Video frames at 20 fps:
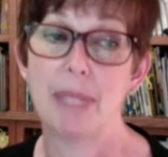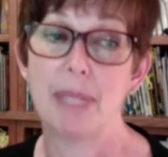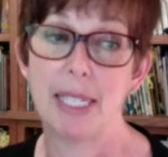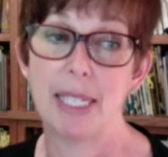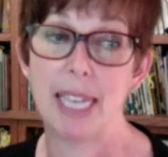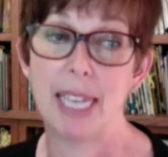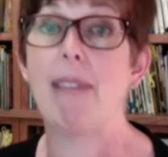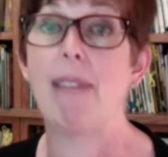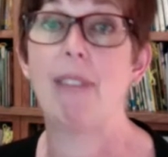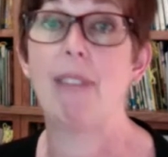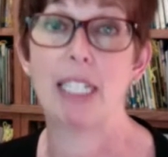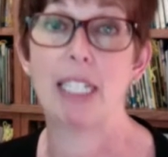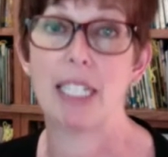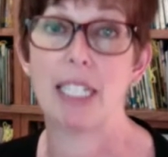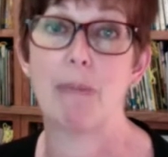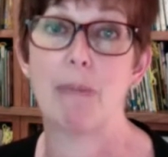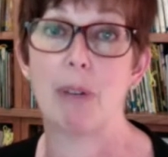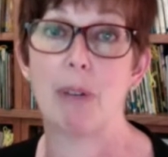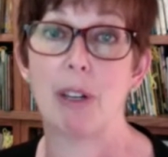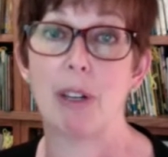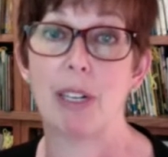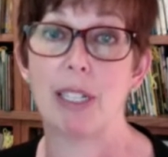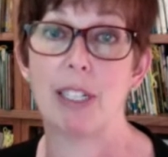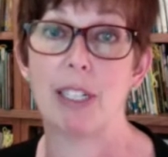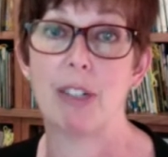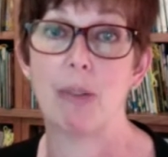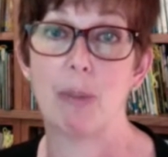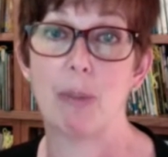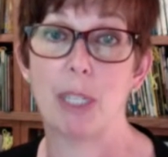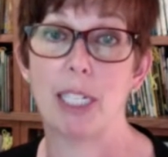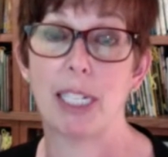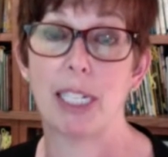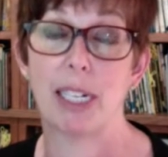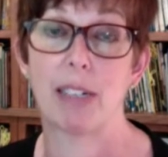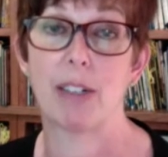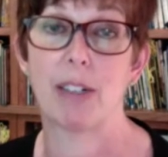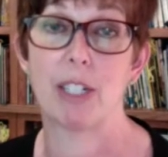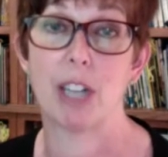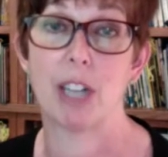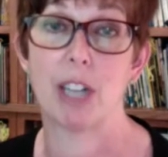diving deeper into a
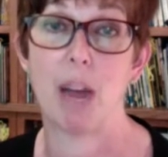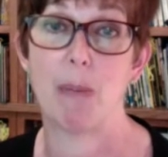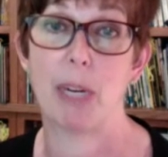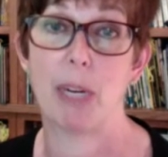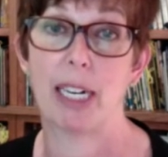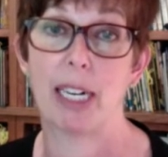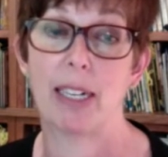particular topic.